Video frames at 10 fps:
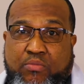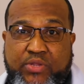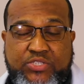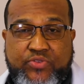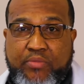I'm
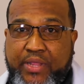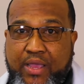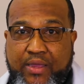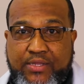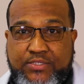extremely
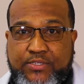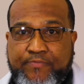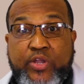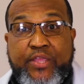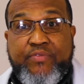honest,
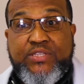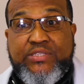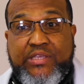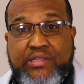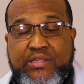or even
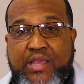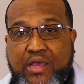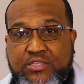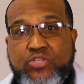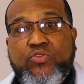seek the
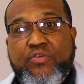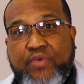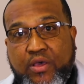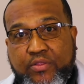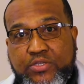consult
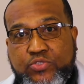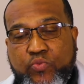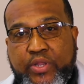of others